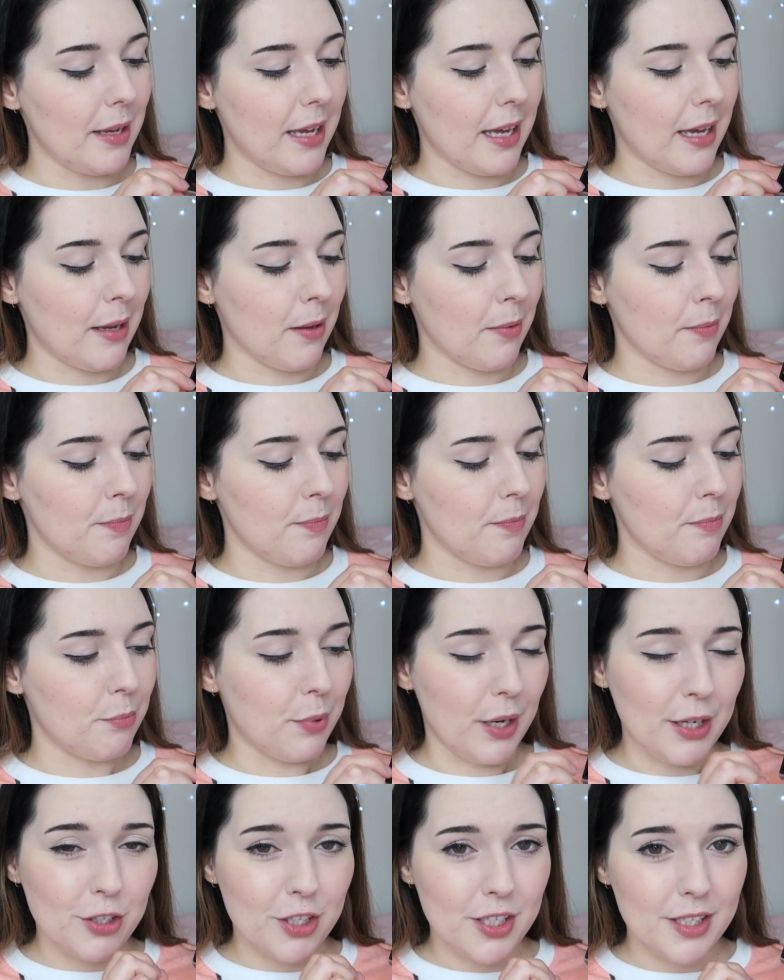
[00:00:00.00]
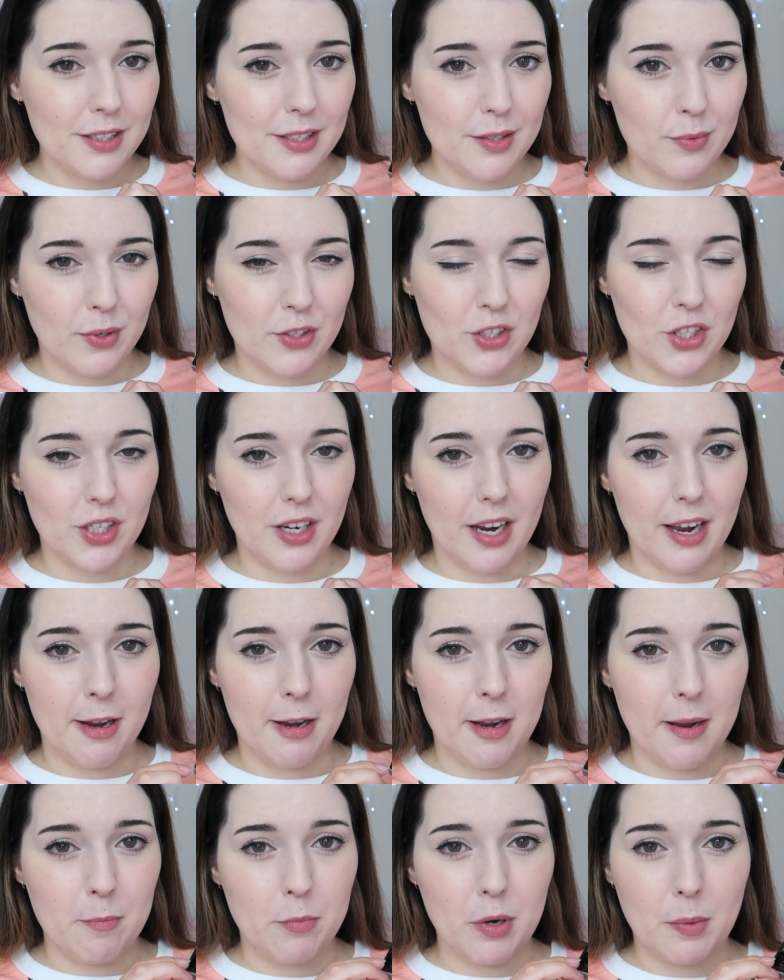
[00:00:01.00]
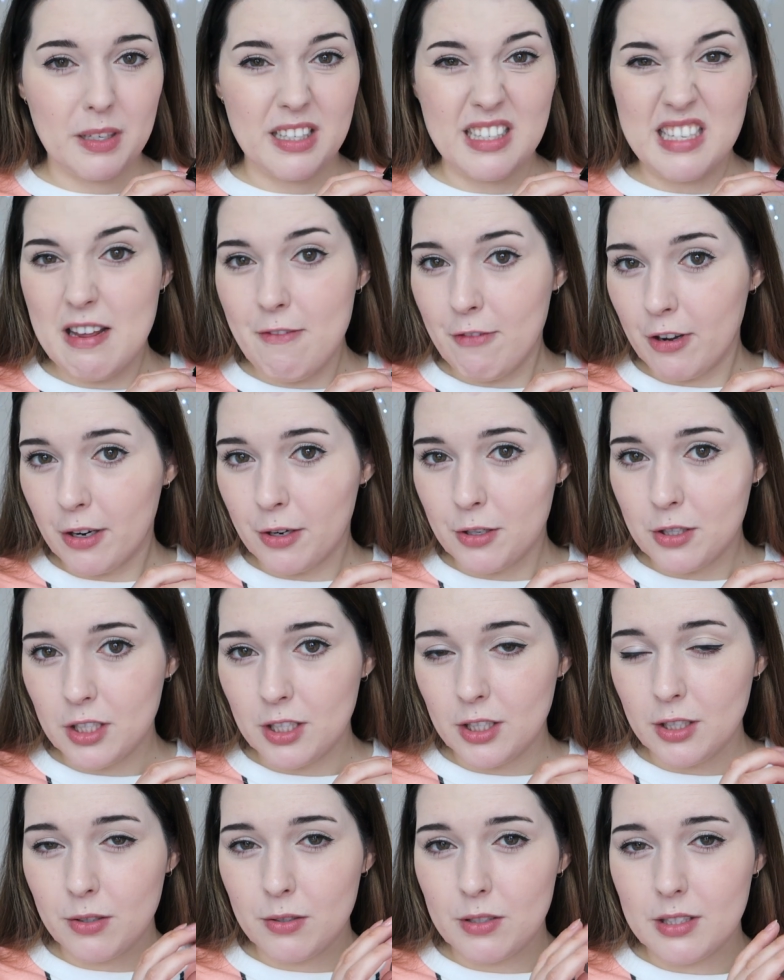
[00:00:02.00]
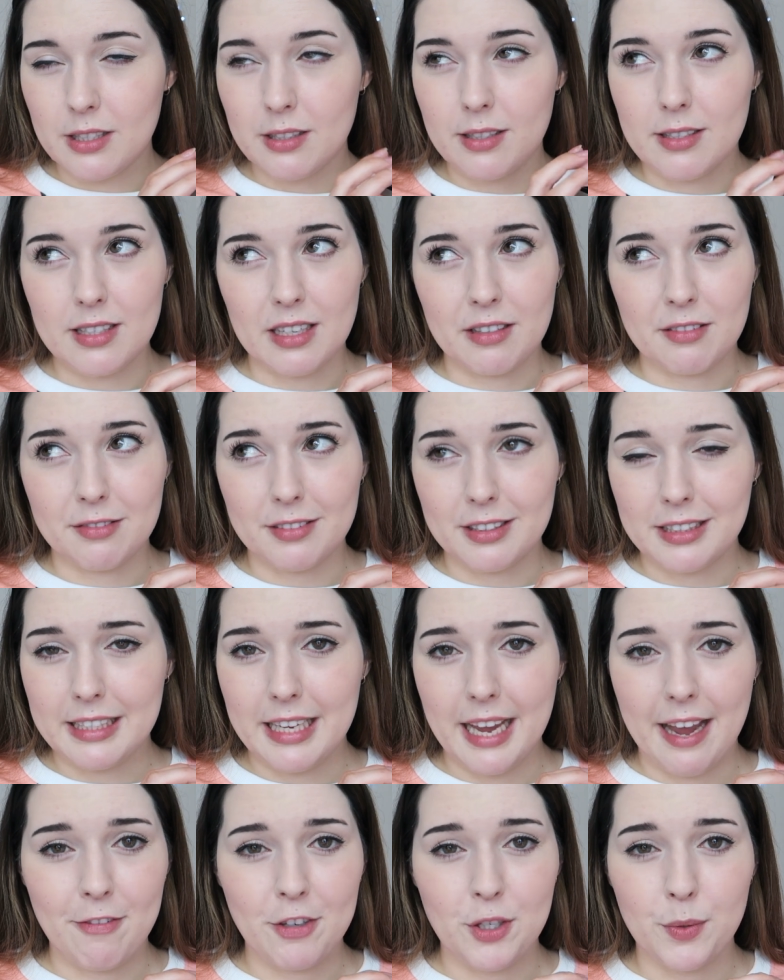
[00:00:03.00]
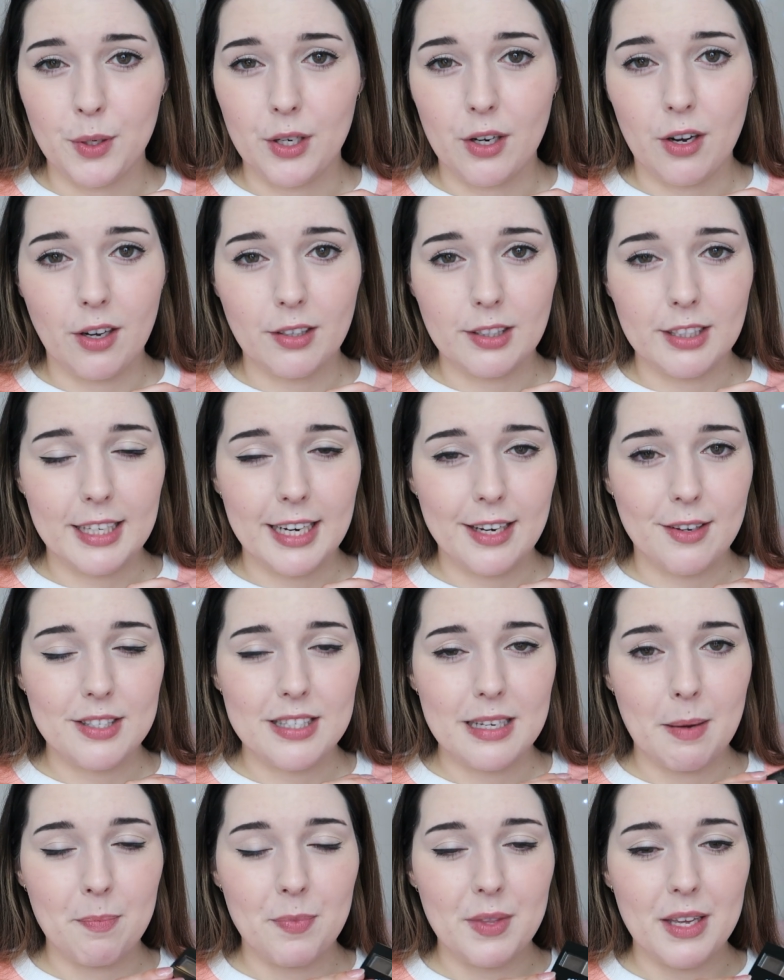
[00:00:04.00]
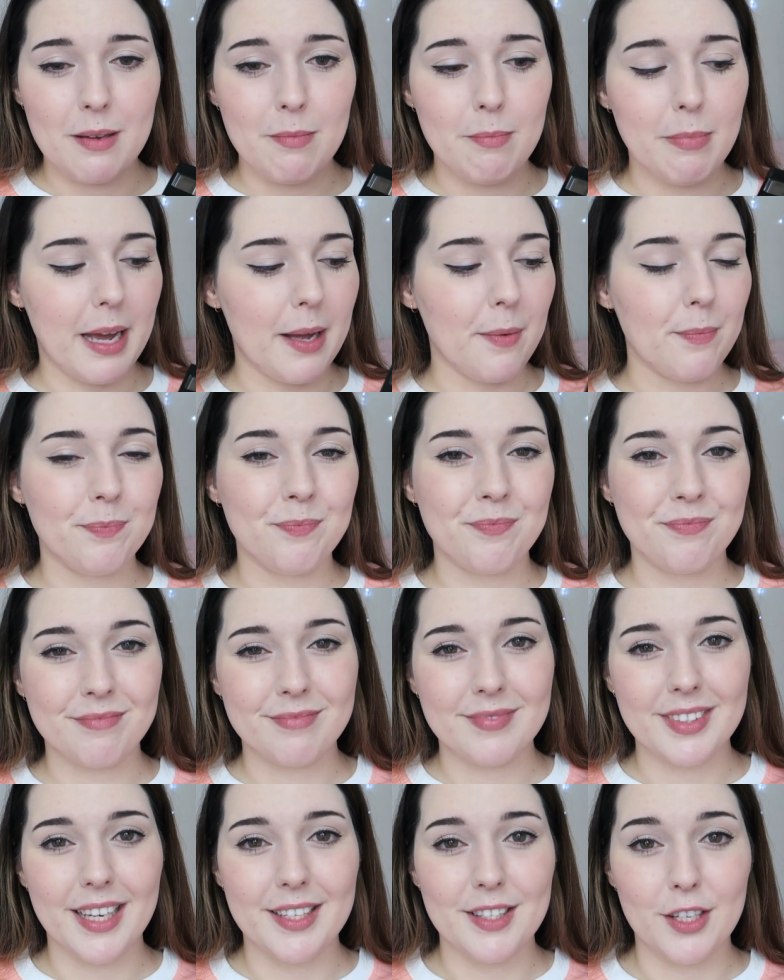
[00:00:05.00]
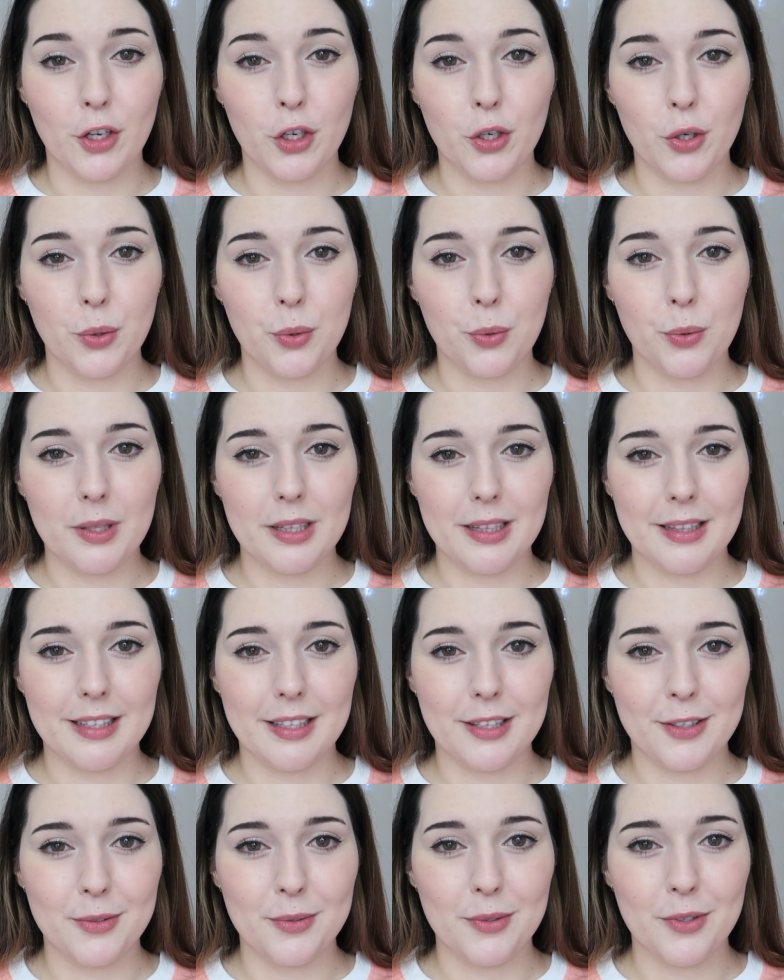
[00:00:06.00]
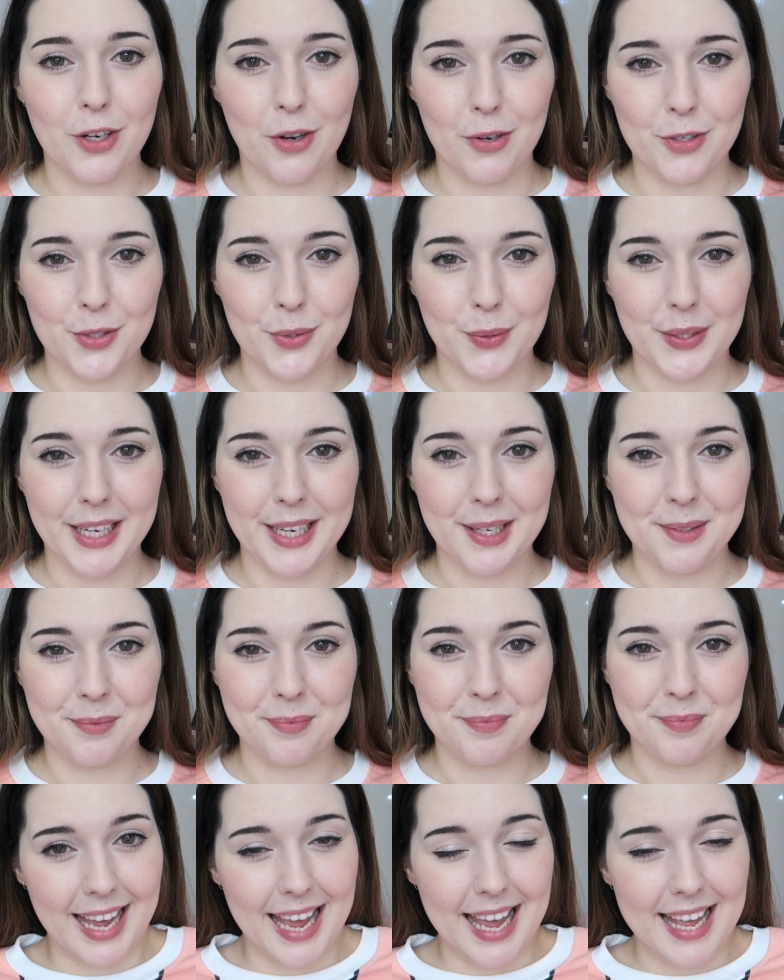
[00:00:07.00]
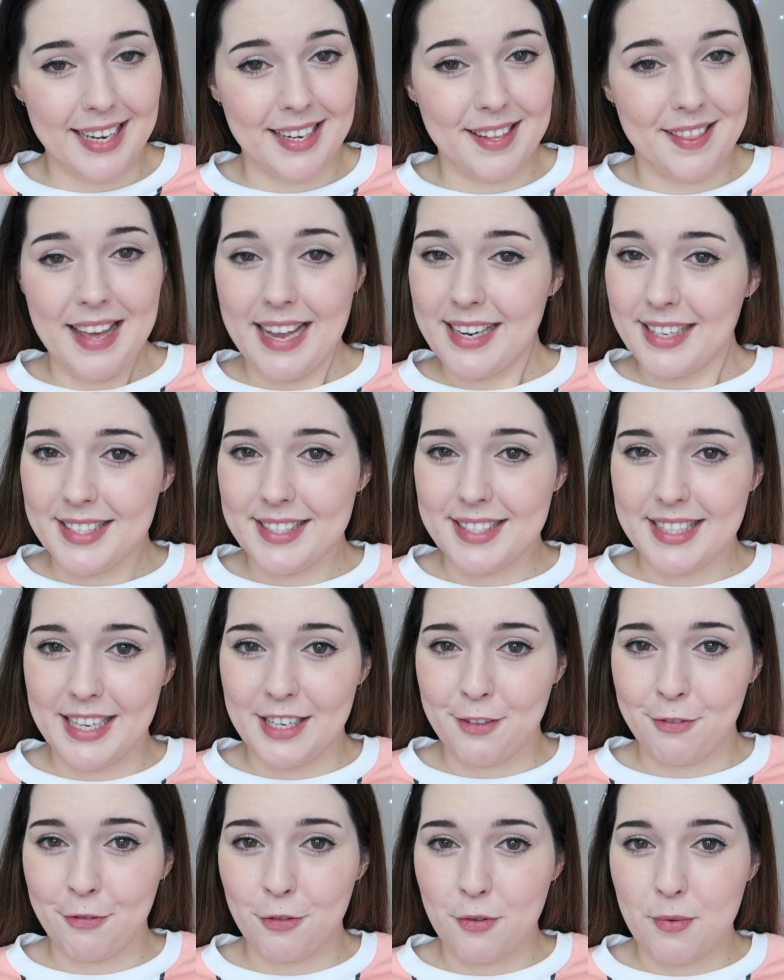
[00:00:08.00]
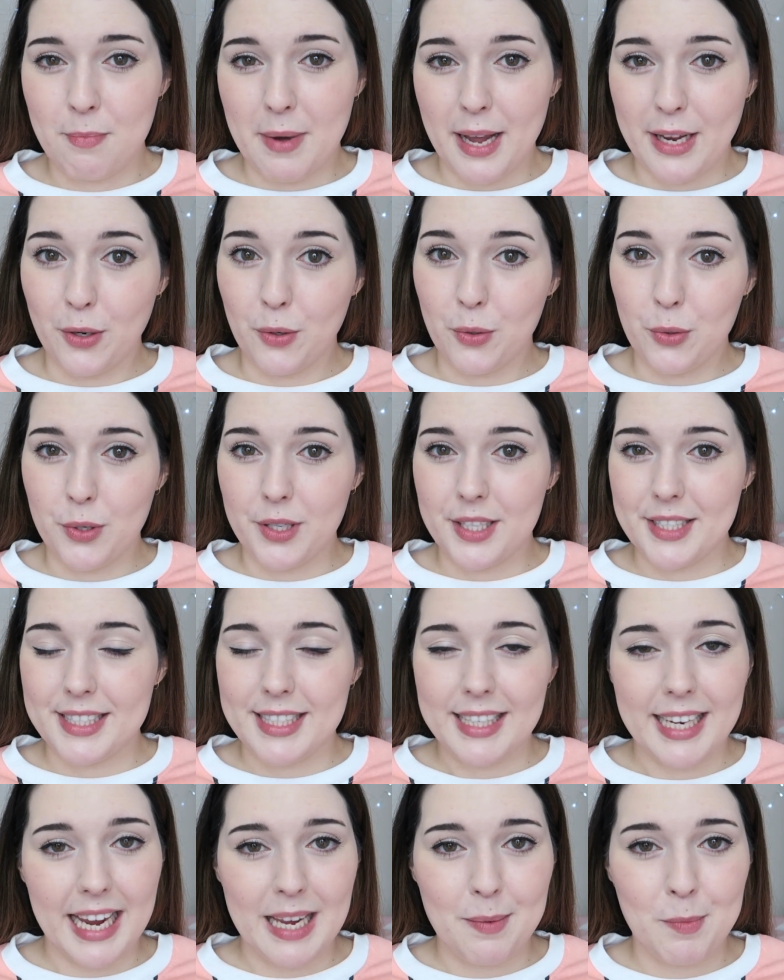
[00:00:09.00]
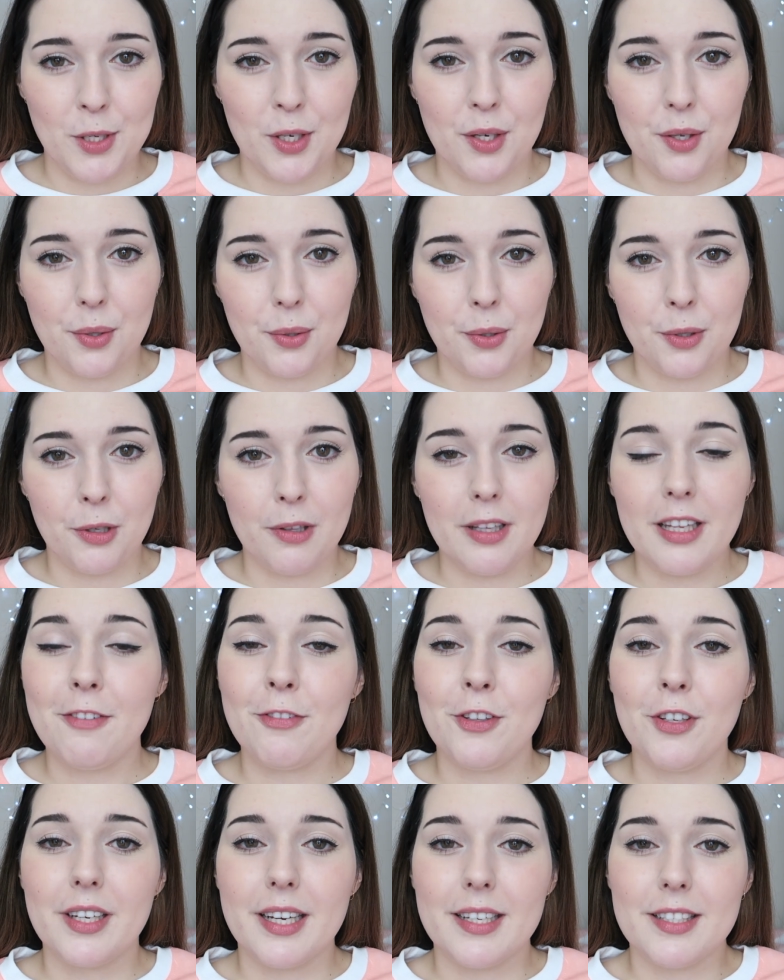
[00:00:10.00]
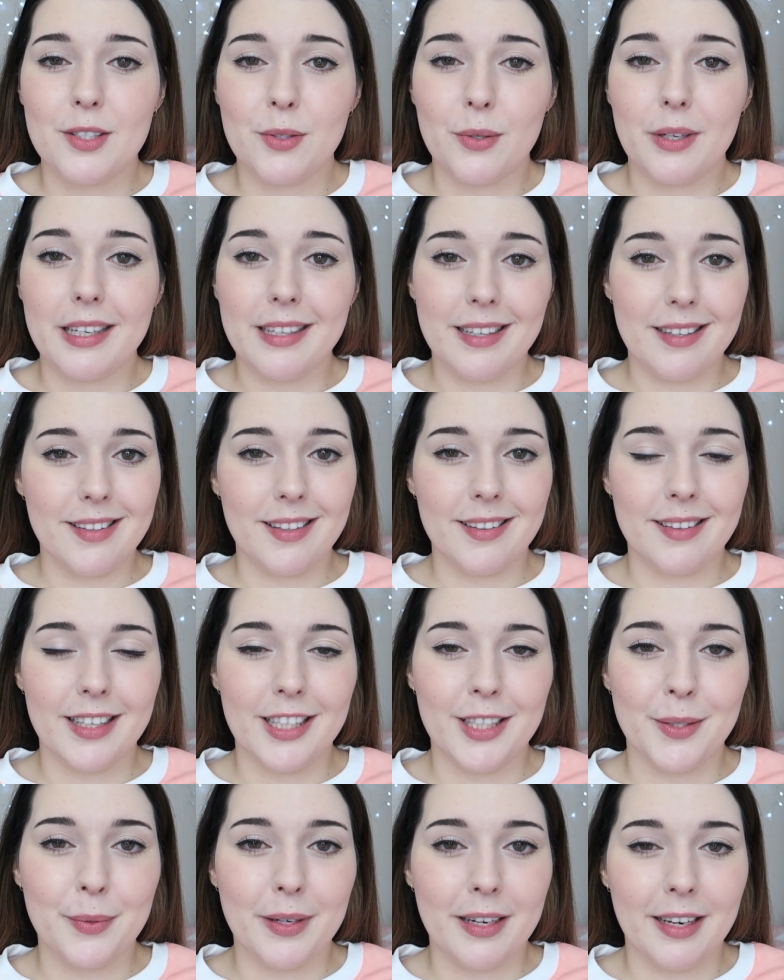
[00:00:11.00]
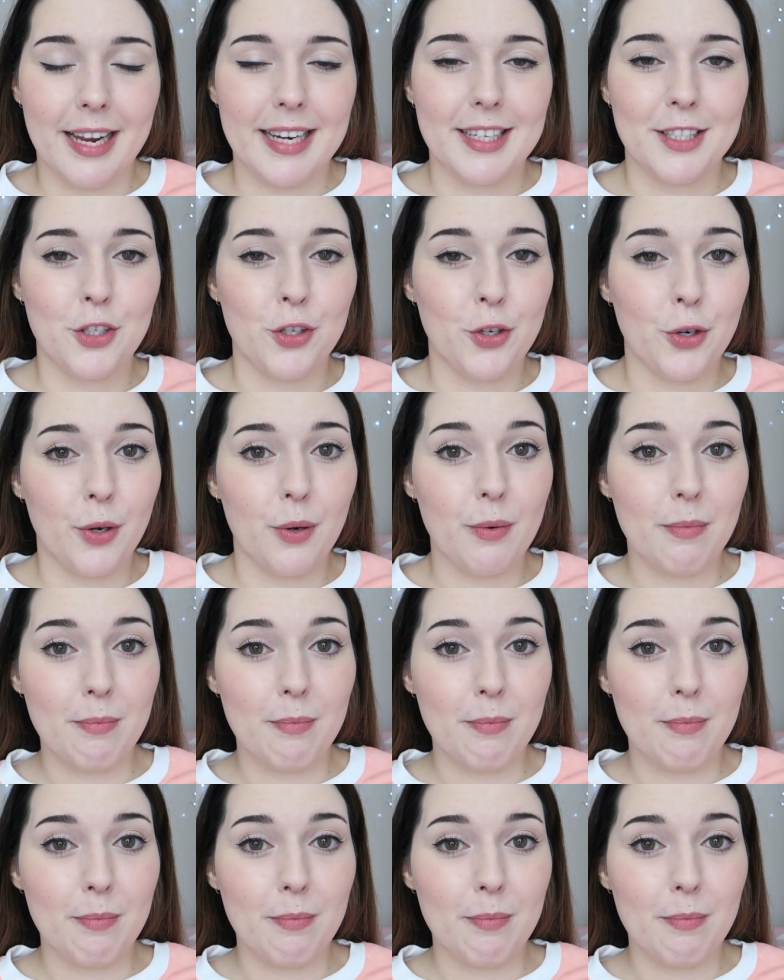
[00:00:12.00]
um, brushes, which I am probably never going to use unless I really have to on a holiday or something, but it's a cool little contour kit. And that is it for my August K-Beauty haul. If you guys saw anything that you would like to know